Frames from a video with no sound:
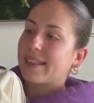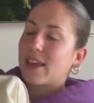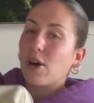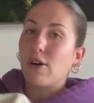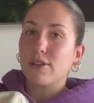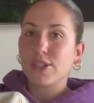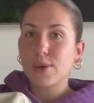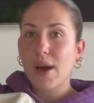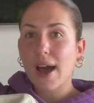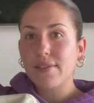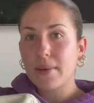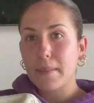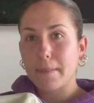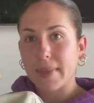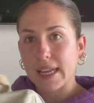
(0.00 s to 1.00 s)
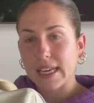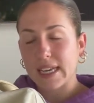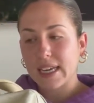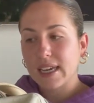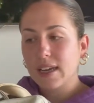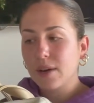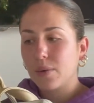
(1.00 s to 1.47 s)
They also have a
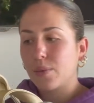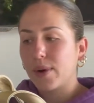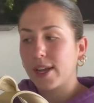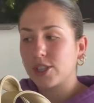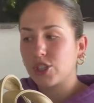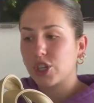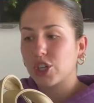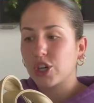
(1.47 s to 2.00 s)
mini, which